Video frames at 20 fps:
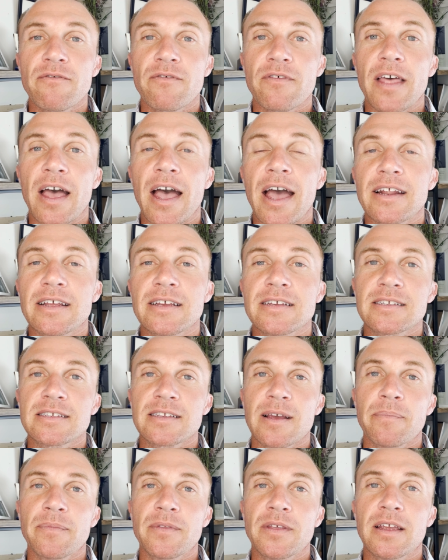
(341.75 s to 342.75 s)
that is
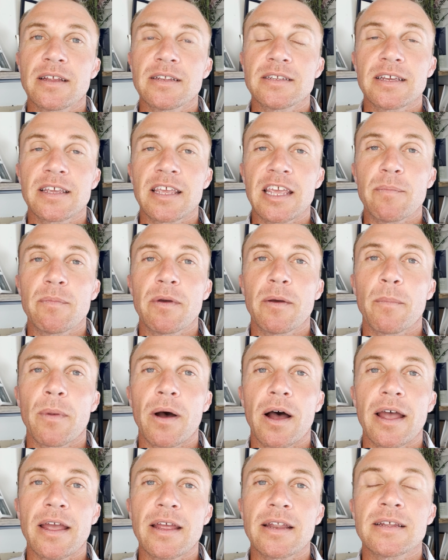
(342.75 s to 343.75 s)
something to keep in
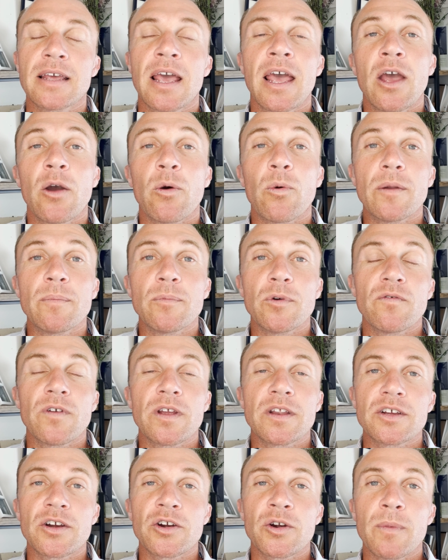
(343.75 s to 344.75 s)
mind when
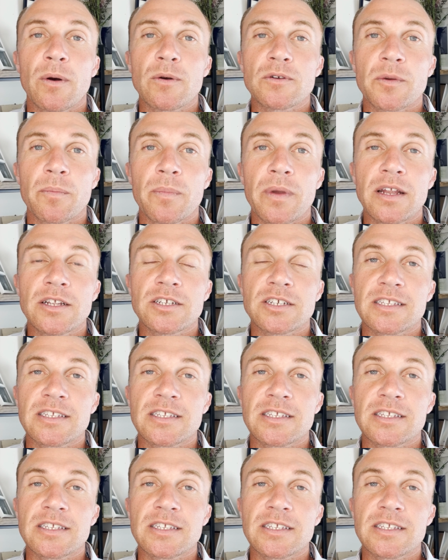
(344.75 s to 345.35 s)
moving to Hermosa Beach.